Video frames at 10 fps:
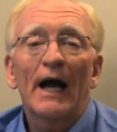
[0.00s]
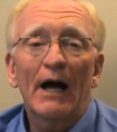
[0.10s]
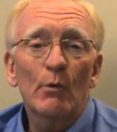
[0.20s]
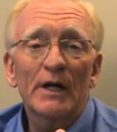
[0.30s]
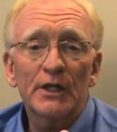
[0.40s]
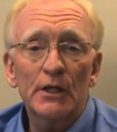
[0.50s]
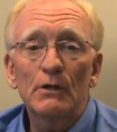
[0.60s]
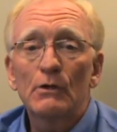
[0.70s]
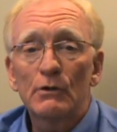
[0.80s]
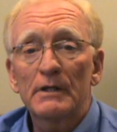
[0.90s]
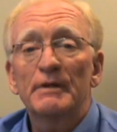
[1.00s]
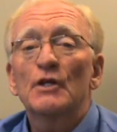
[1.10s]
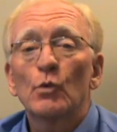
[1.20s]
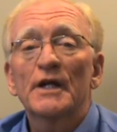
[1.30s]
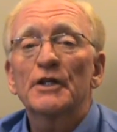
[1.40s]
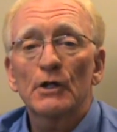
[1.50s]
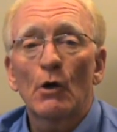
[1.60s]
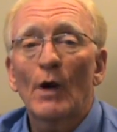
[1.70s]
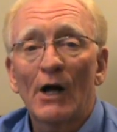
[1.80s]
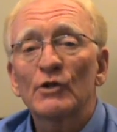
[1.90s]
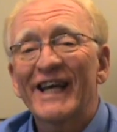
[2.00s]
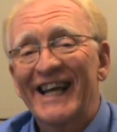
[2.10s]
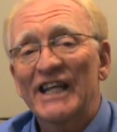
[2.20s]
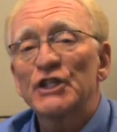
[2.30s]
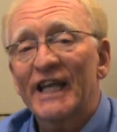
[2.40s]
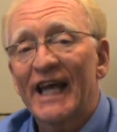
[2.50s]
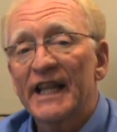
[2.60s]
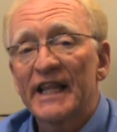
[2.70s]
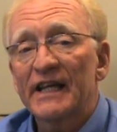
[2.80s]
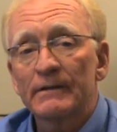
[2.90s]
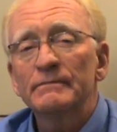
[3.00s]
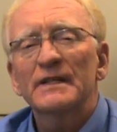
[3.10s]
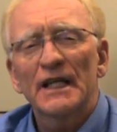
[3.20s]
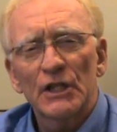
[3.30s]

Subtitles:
I want you to be the one to go out and educate them,